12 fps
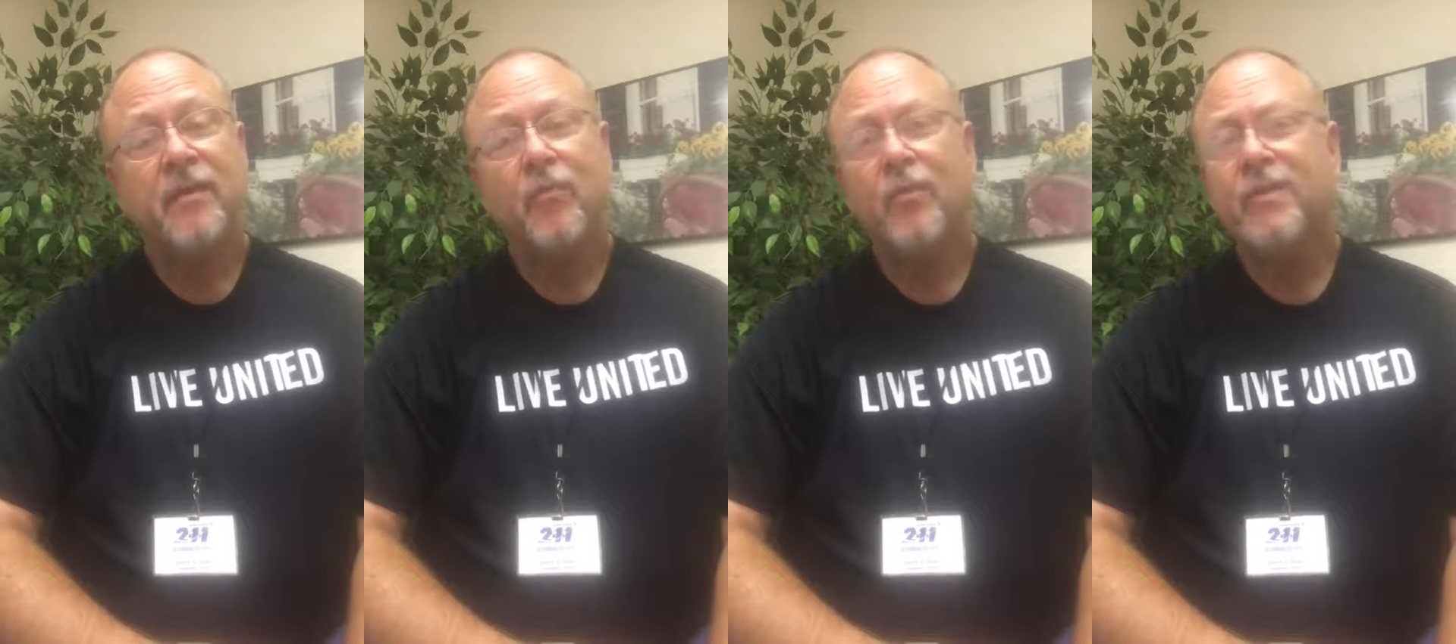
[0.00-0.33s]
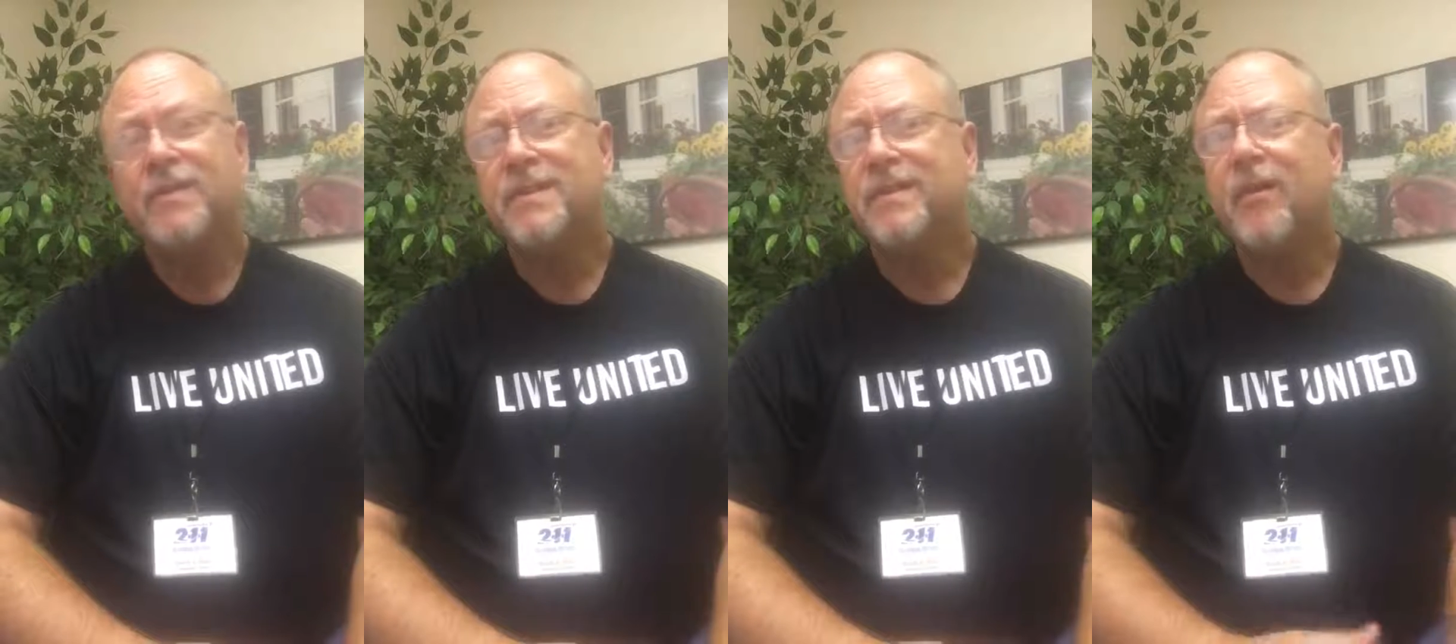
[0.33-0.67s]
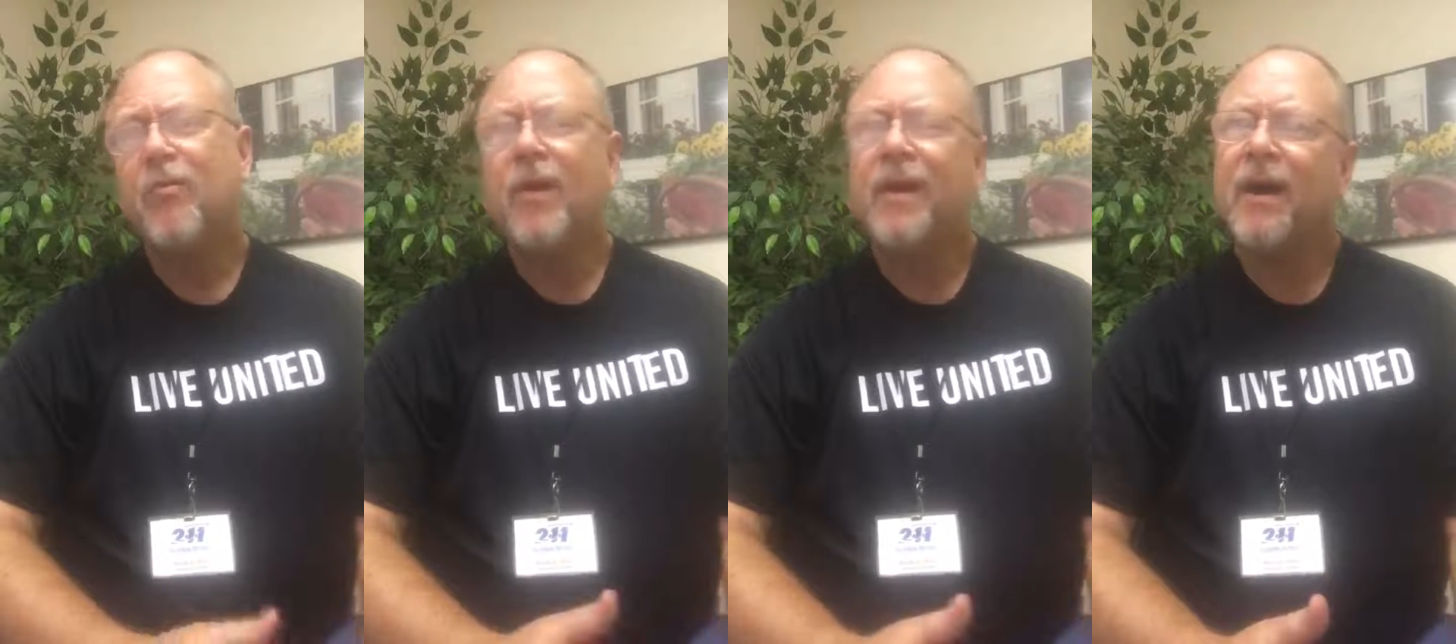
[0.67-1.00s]
wanting to
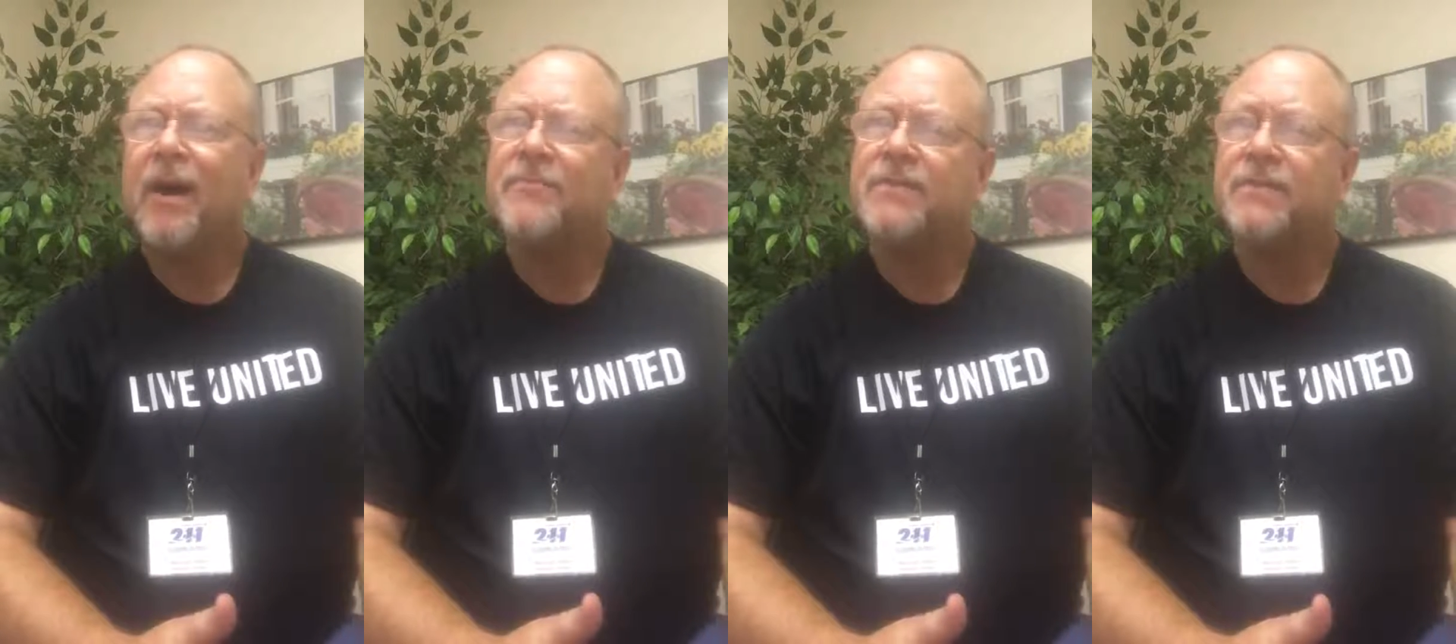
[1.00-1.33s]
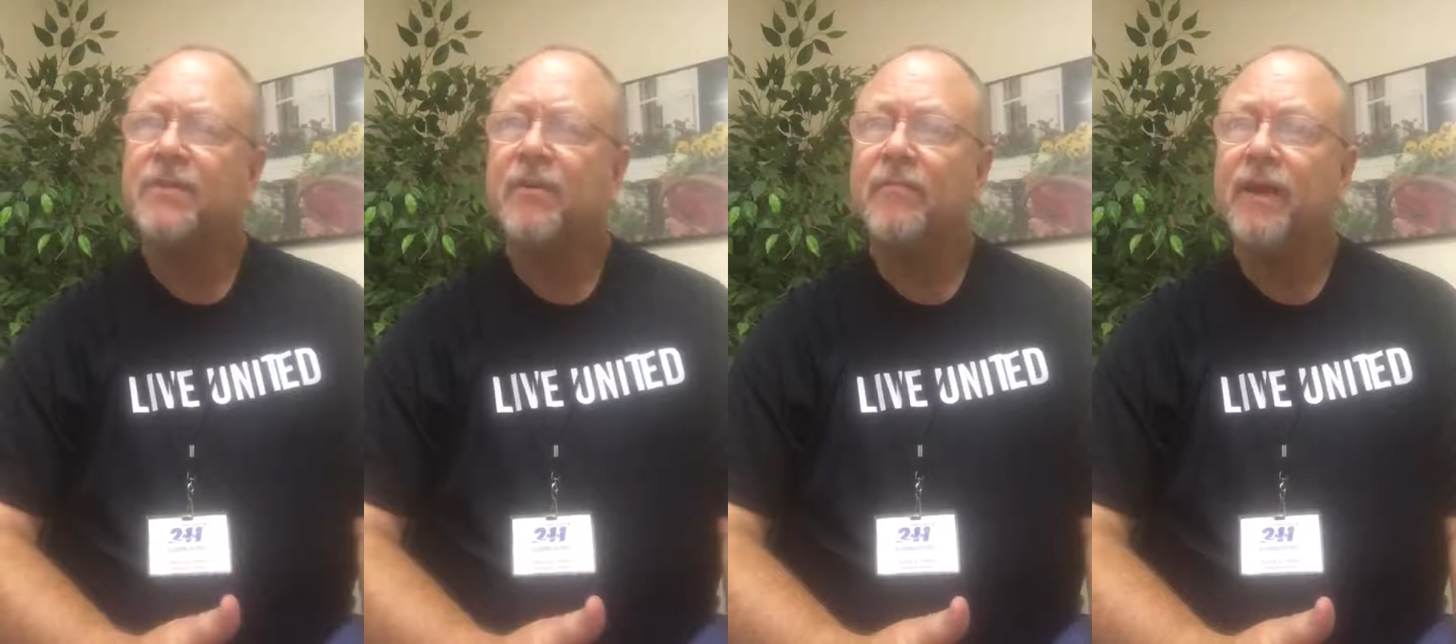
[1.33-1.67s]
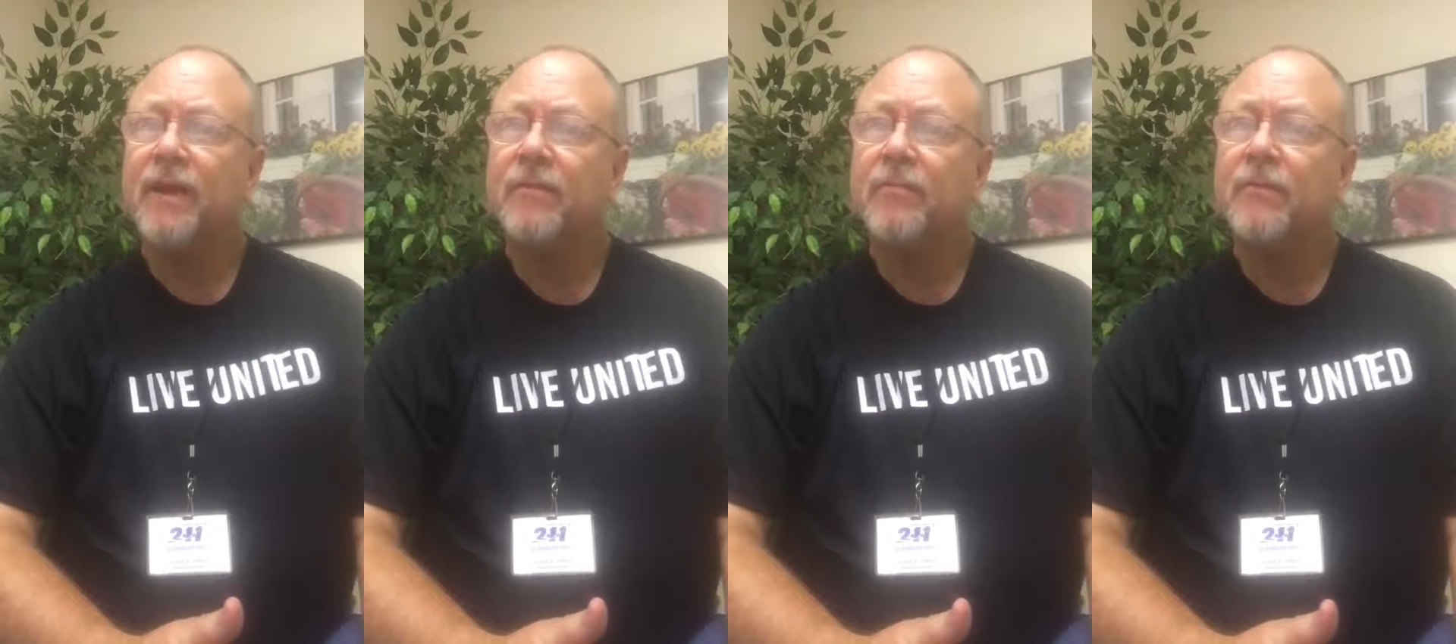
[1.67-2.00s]
know what options are
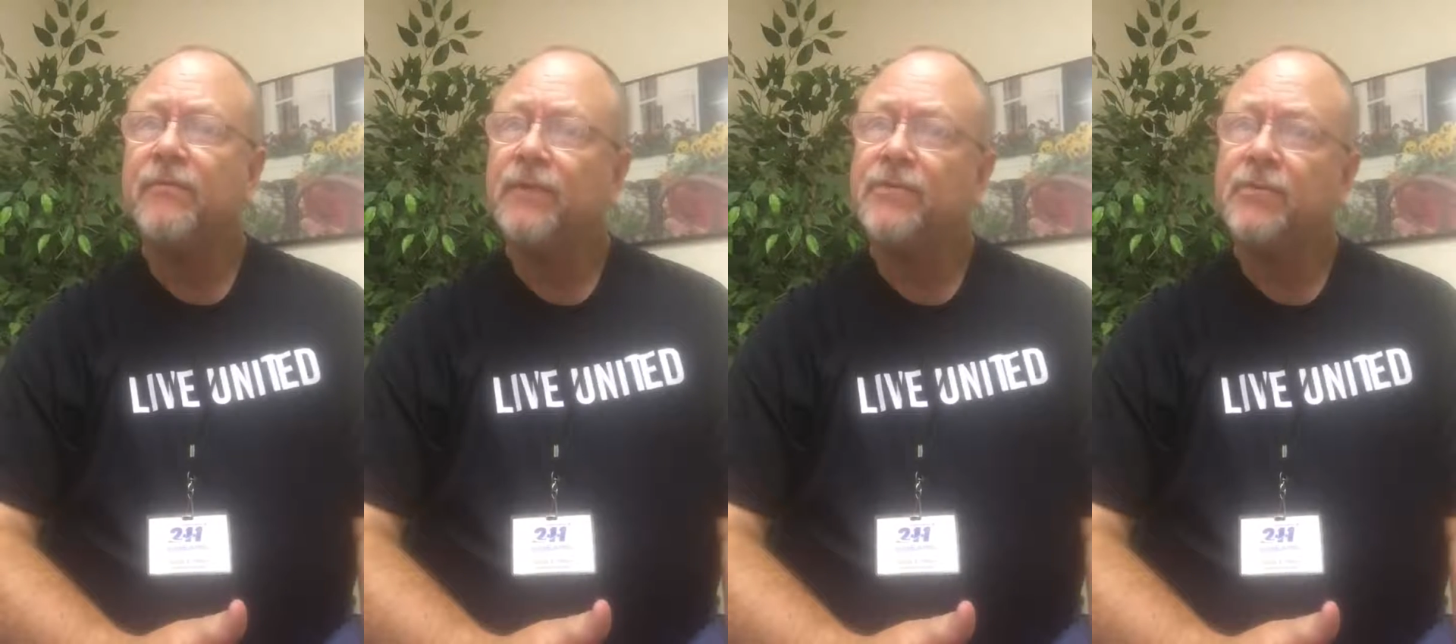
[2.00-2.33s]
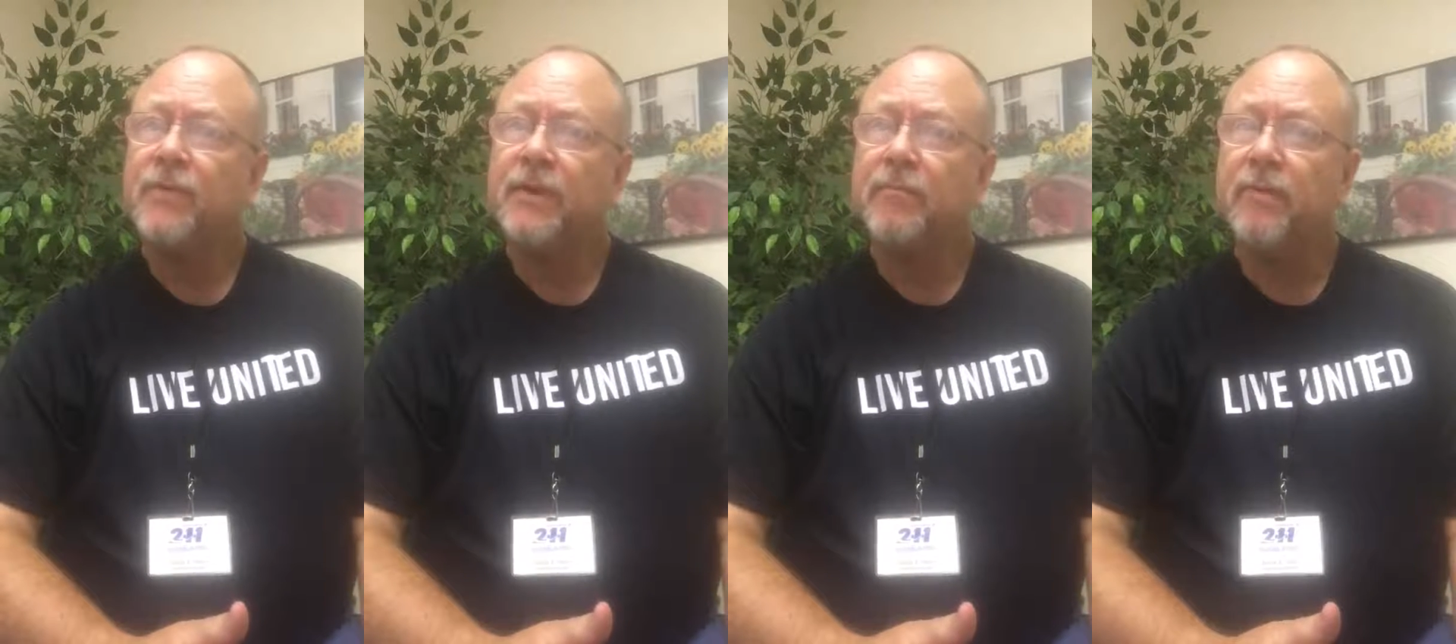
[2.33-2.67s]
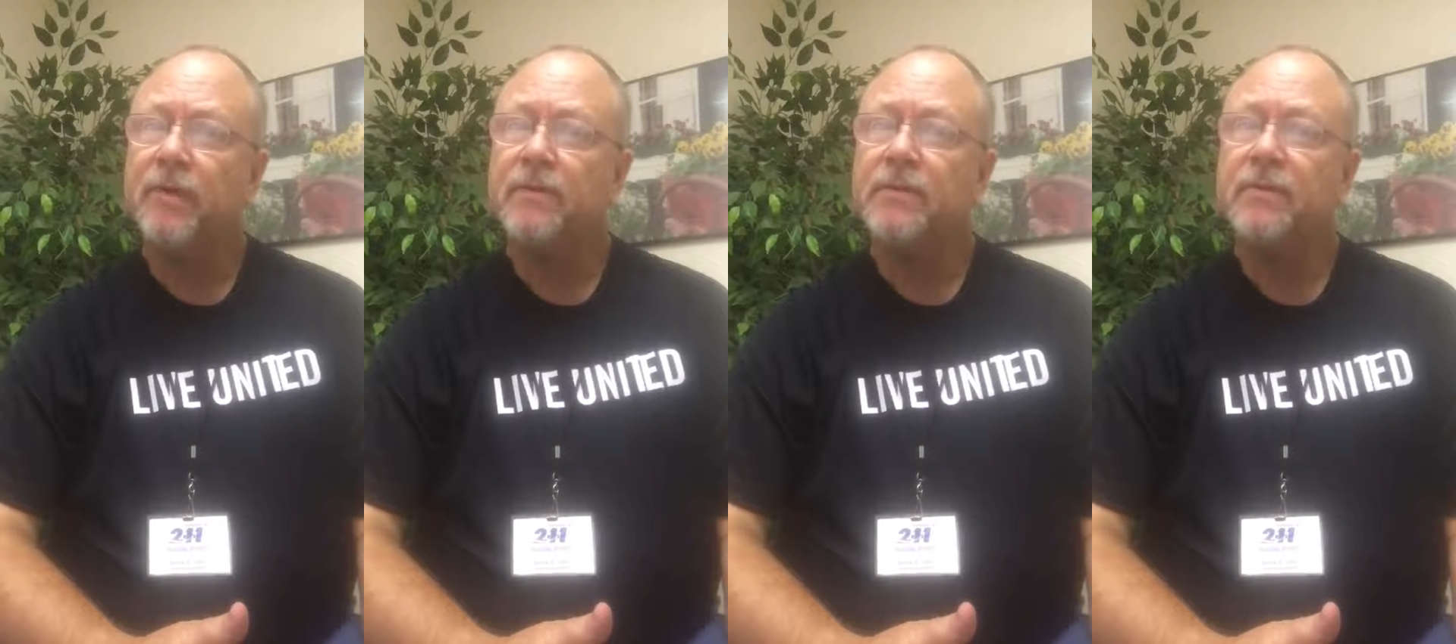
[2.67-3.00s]
available for
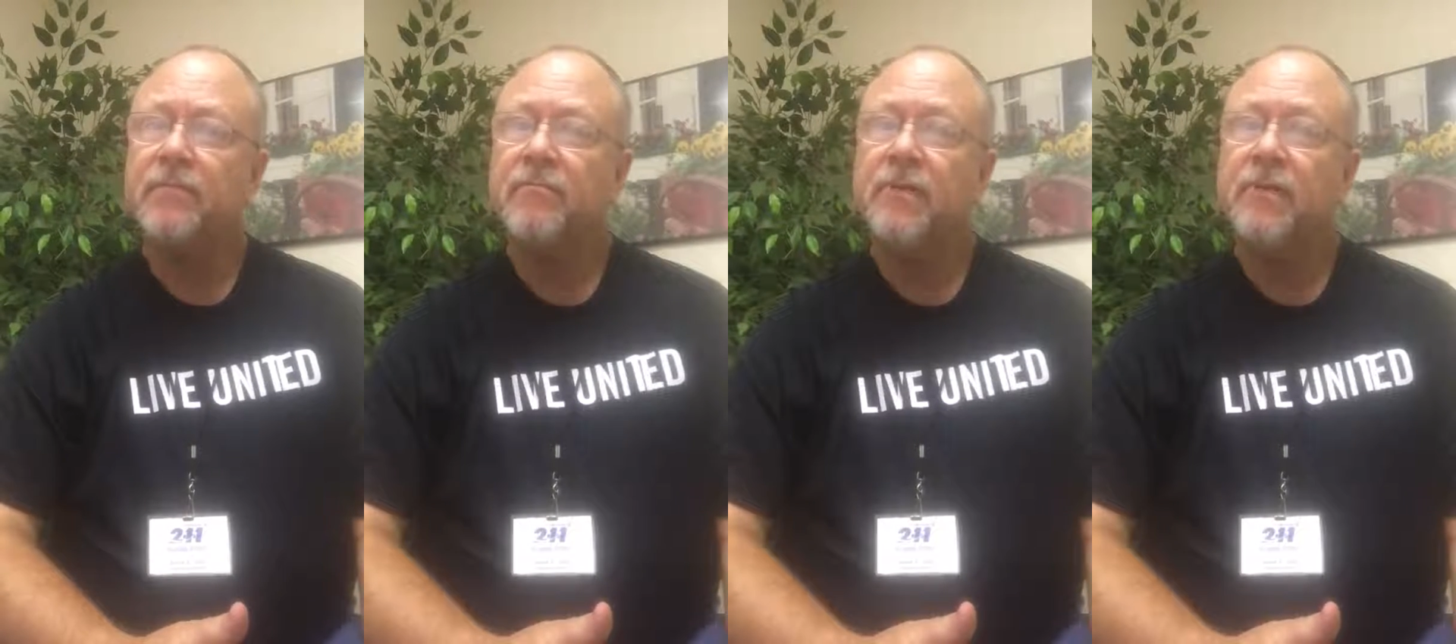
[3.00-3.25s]
treatment.